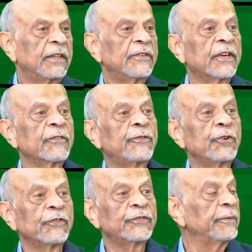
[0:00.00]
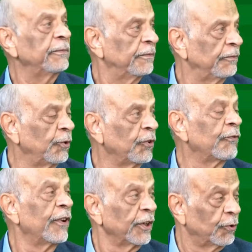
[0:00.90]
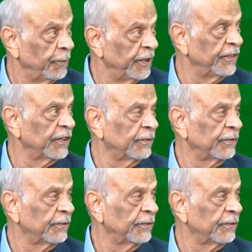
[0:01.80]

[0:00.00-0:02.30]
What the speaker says: There are a few of them doing very good business